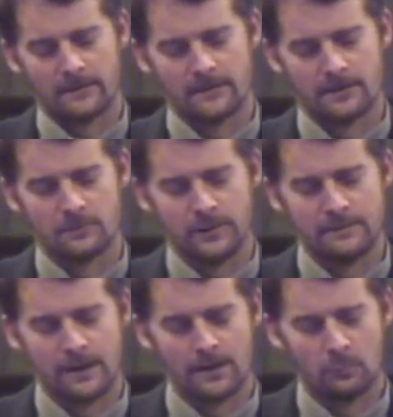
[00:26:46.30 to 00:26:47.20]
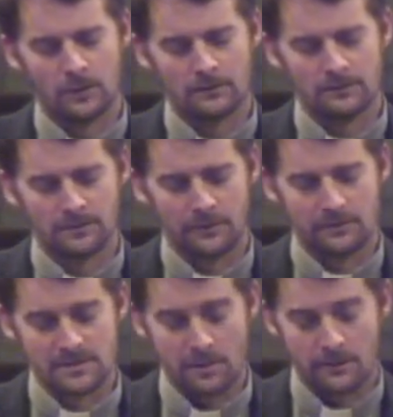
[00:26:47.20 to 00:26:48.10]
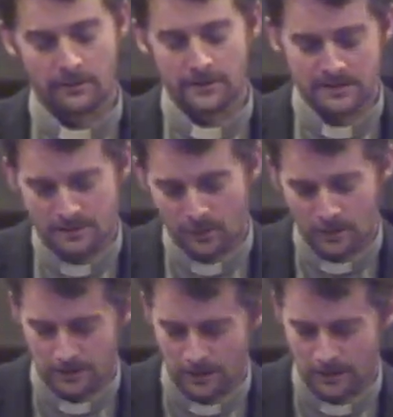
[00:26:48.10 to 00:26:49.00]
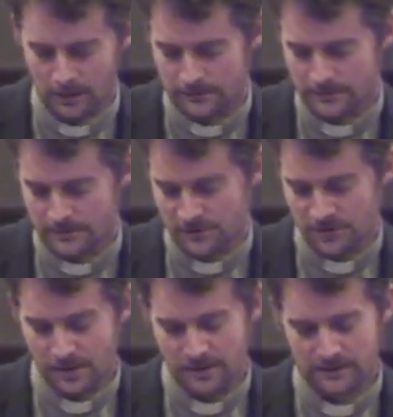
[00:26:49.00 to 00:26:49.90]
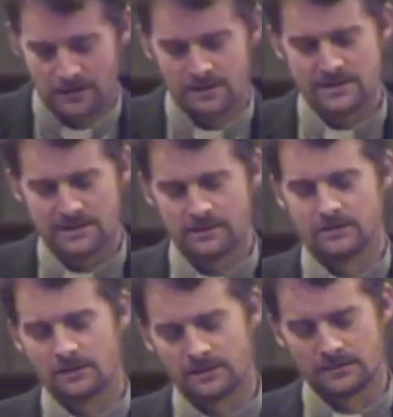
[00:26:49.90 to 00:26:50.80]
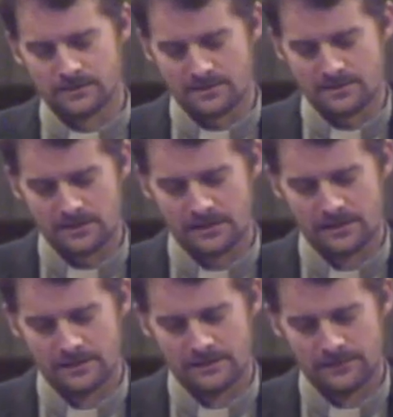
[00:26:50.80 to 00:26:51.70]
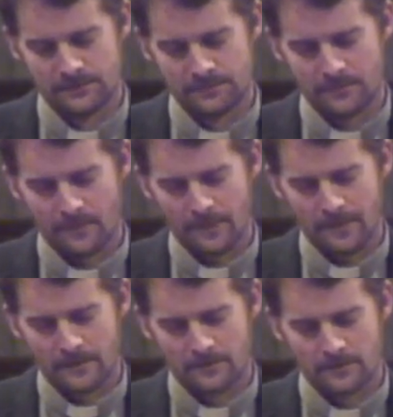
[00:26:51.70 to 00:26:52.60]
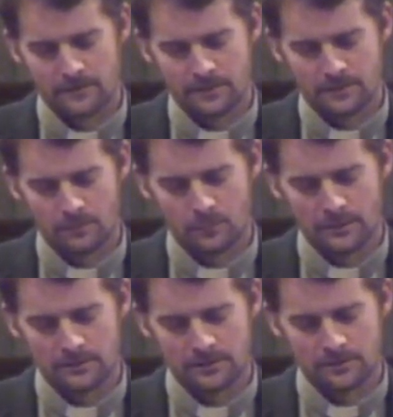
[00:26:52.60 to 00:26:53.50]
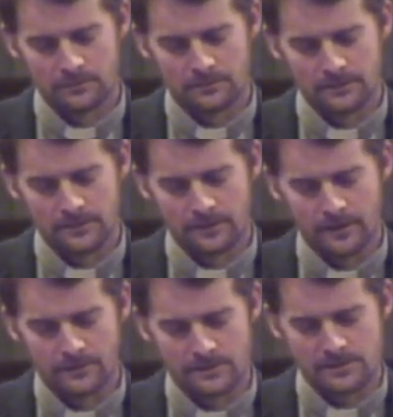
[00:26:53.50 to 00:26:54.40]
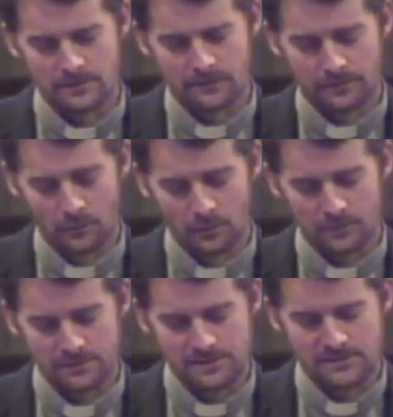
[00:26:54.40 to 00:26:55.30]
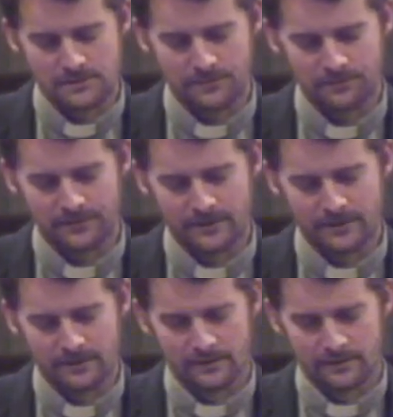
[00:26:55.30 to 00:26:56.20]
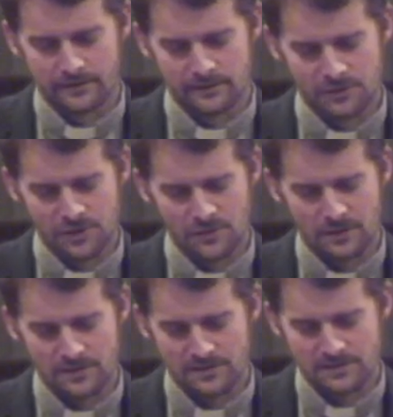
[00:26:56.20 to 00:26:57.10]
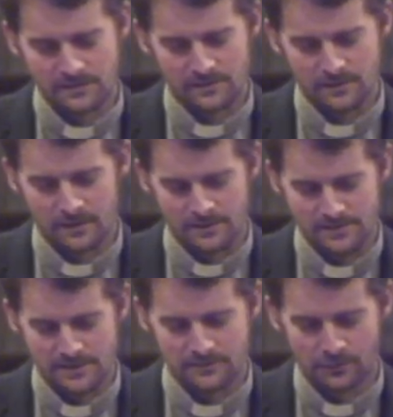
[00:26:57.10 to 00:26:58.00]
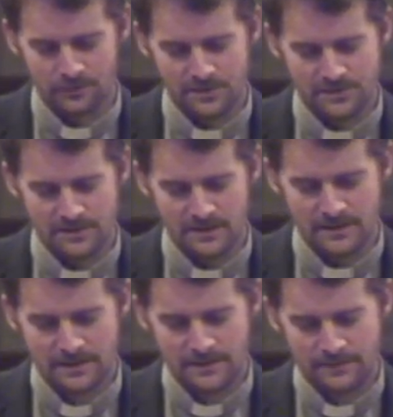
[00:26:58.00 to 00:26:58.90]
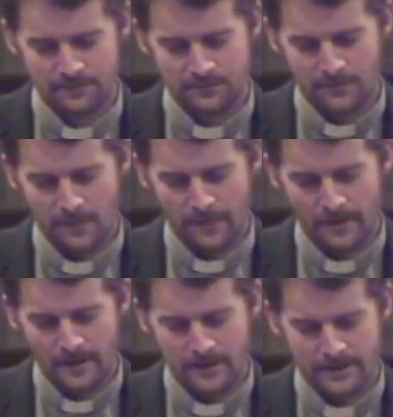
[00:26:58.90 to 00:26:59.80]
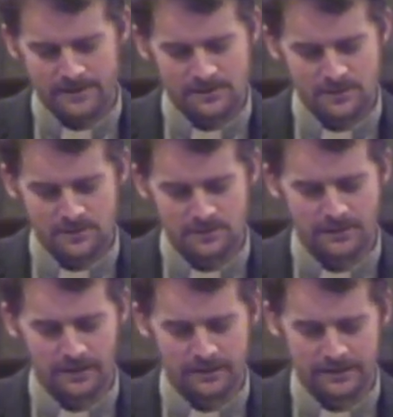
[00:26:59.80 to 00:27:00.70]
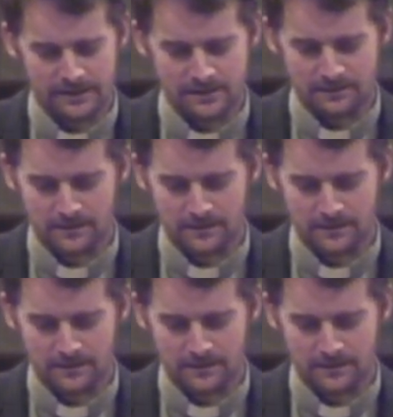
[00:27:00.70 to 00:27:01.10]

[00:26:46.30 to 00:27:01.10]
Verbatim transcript: that we might welcome your Spirit into our lives to shine light in the darkness, that we would welcome those thoughts that show us our sinfulness and as you do that in us,